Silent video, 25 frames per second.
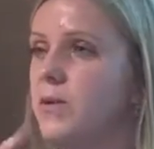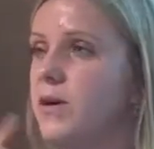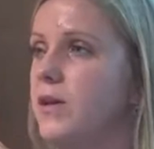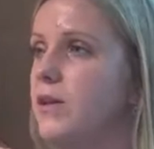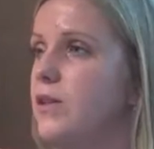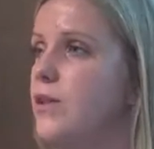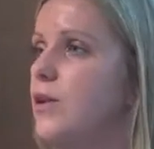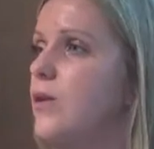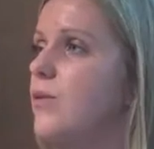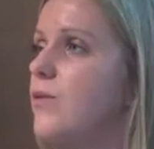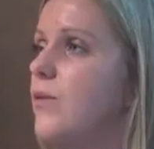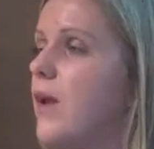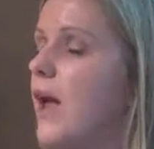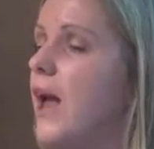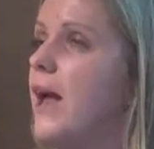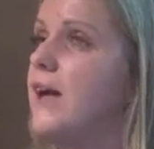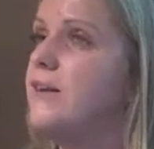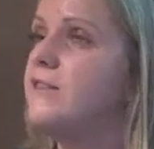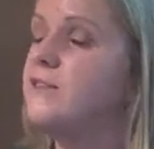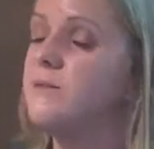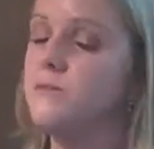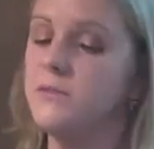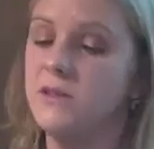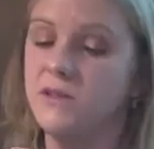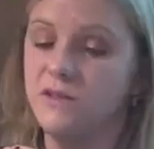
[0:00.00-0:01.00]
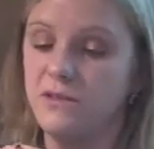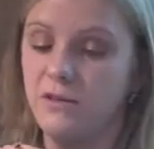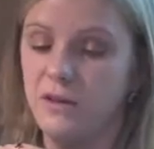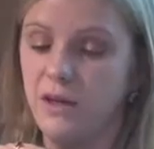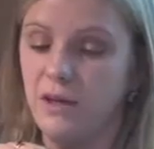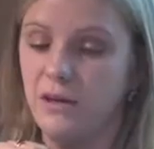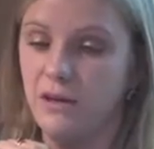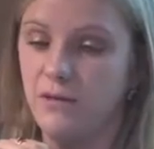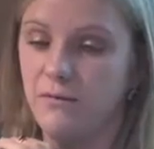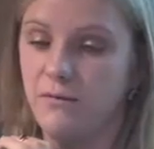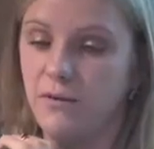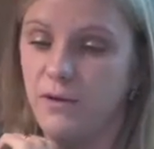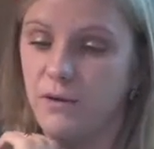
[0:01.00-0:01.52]
but don't ask me to
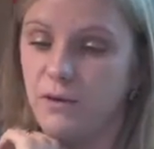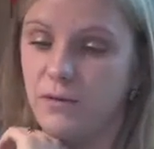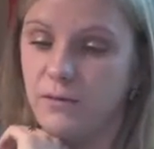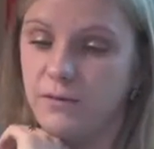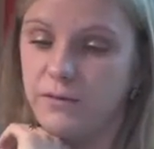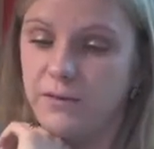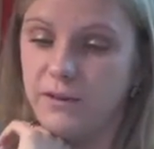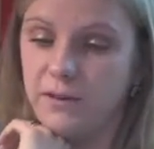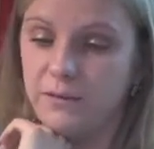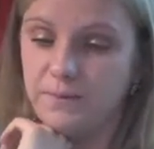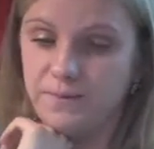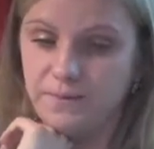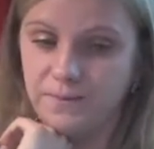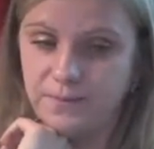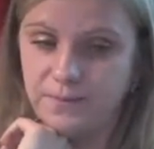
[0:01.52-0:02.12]
get involved.